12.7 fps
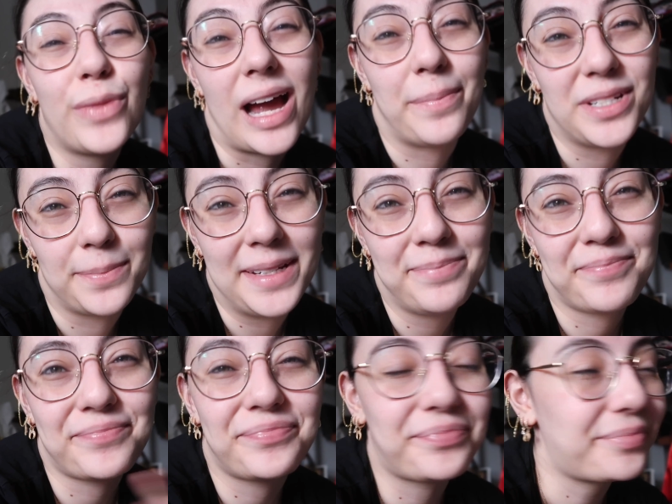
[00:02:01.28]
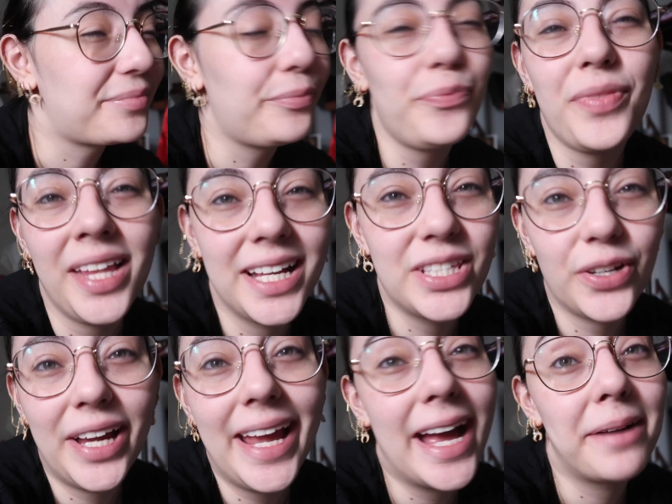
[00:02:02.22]
that happened to me. It's
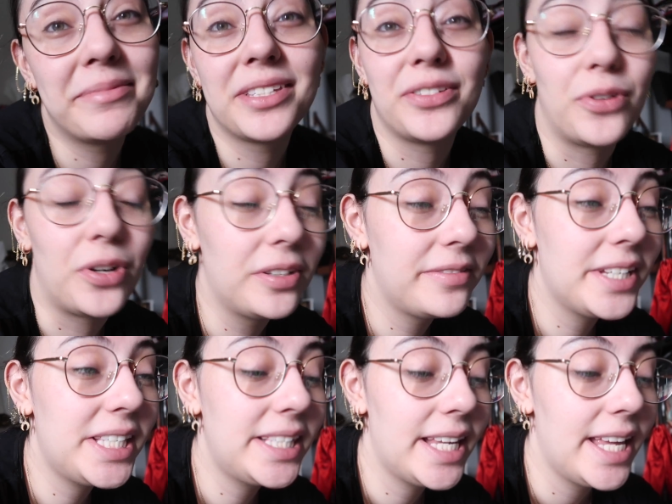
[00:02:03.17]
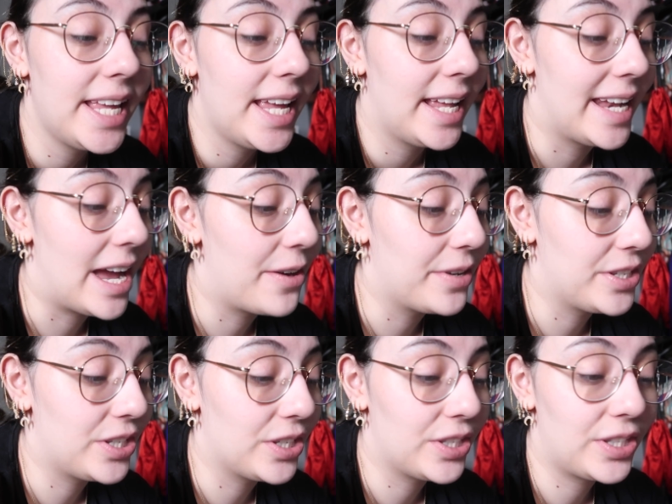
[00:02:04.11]
okay, it happens to all of us. Now
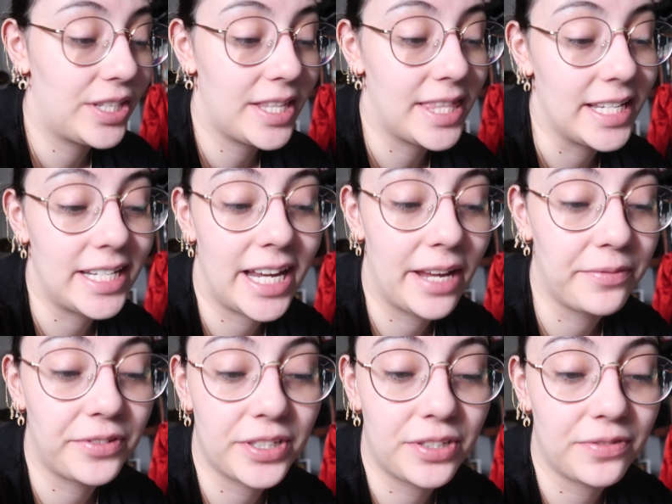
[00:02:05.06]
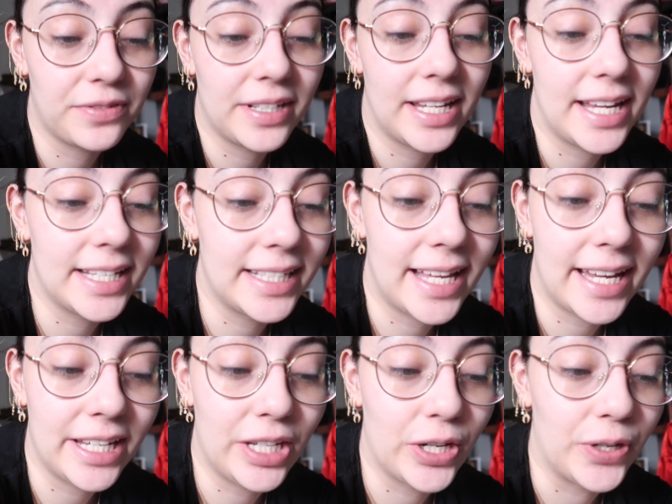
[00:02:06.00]
it's just the time for us to realize
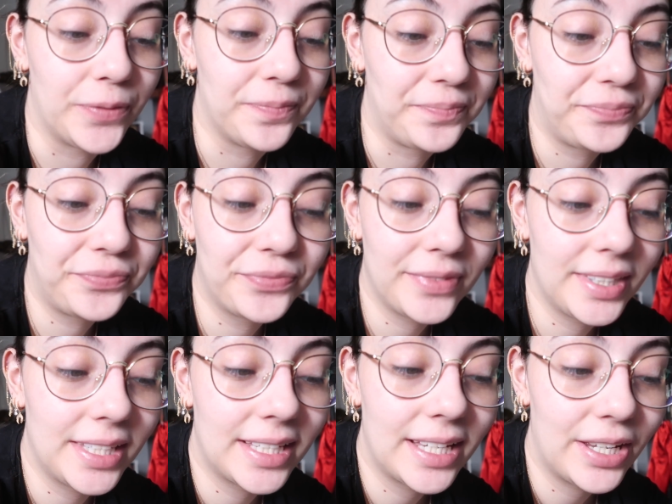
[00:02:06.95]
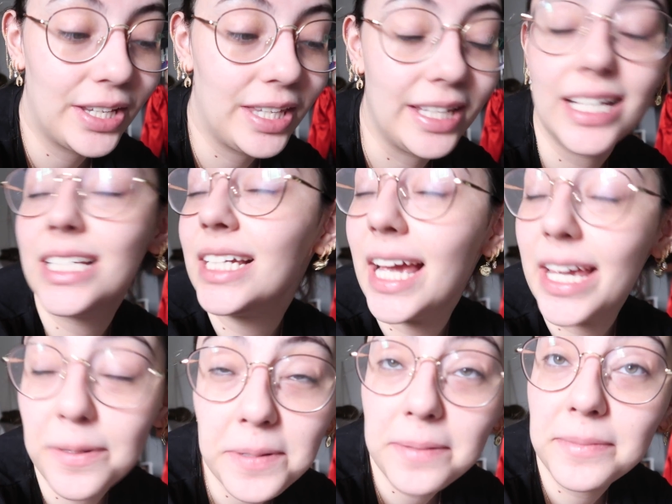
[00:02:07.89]
that, you know, you need to get
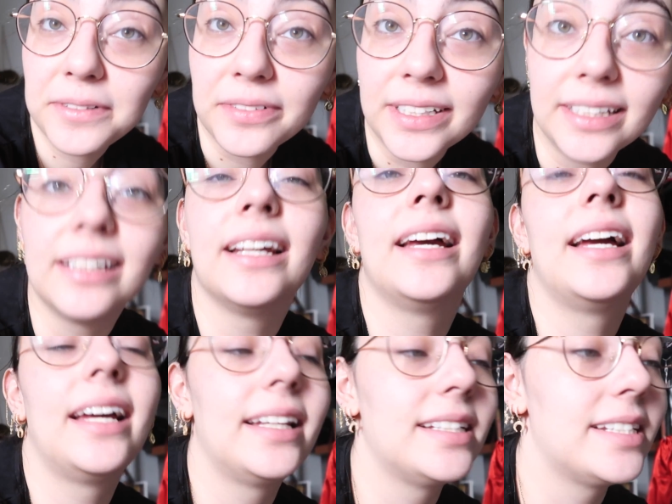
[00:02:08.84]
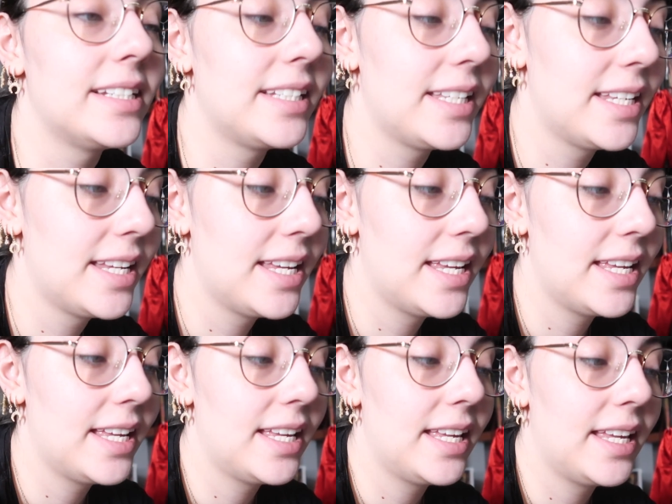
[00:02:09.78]
your butt moving. And
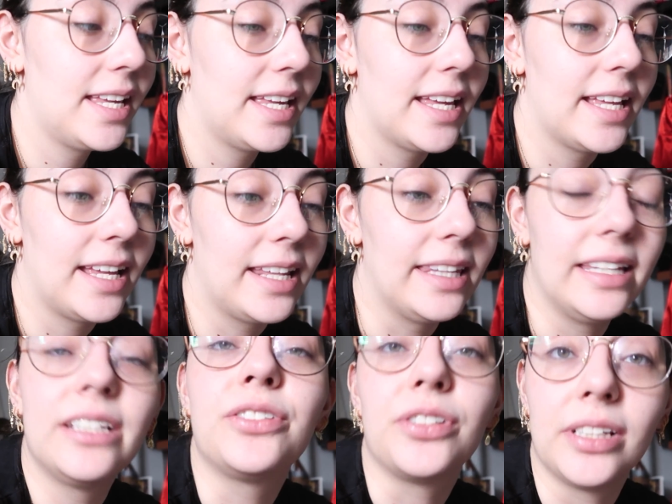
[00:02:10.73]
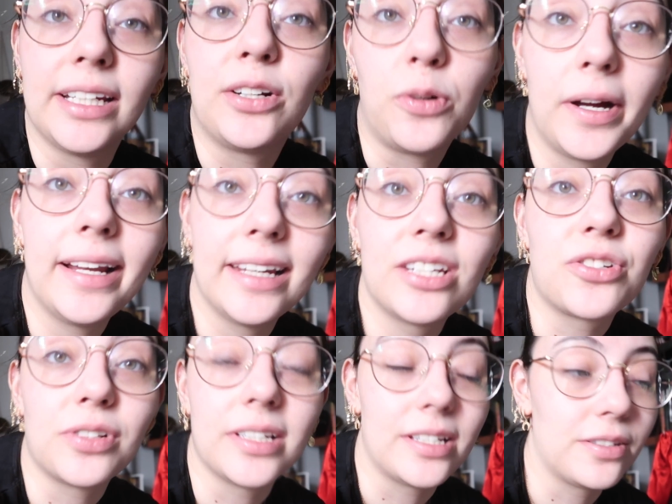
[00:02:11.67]
literally, quite
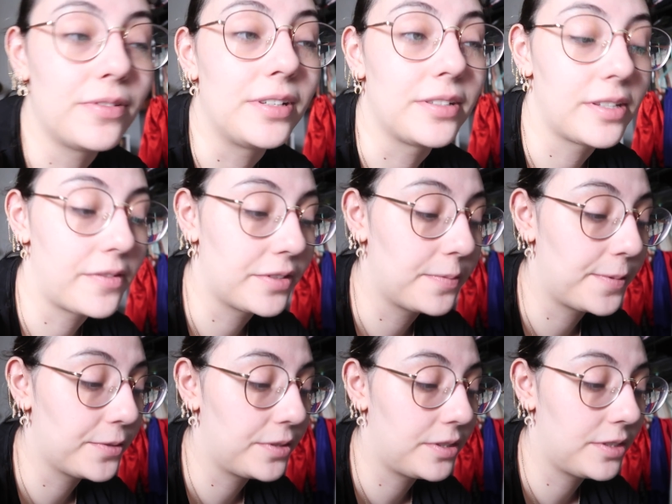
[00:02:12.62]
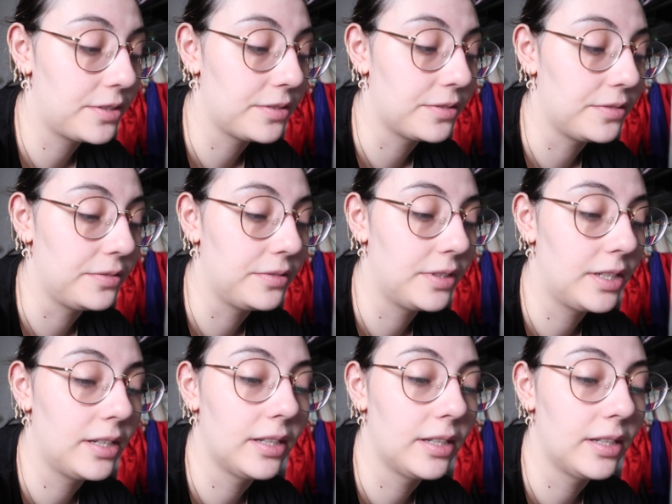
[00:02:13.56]
literally as well, because I was supposed to